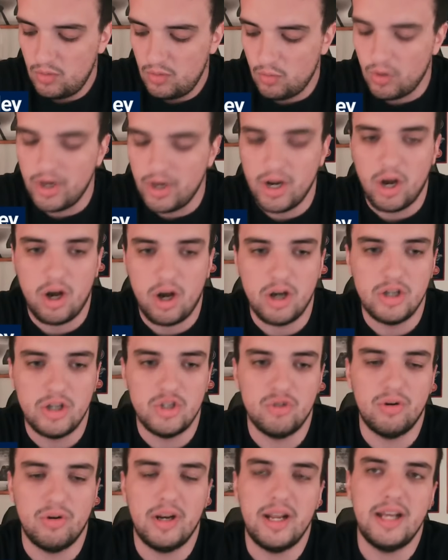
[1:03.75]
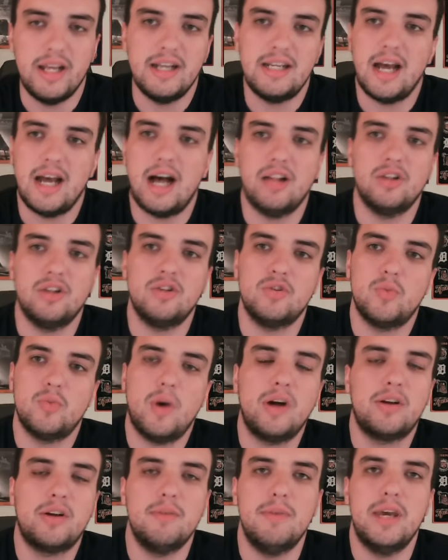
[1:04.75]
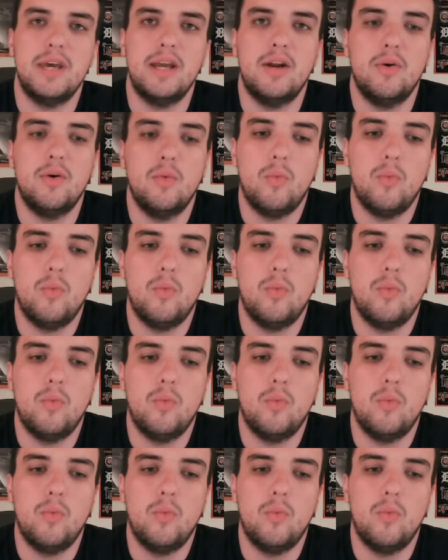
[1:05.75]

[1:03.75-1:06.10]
$100. Welcome in.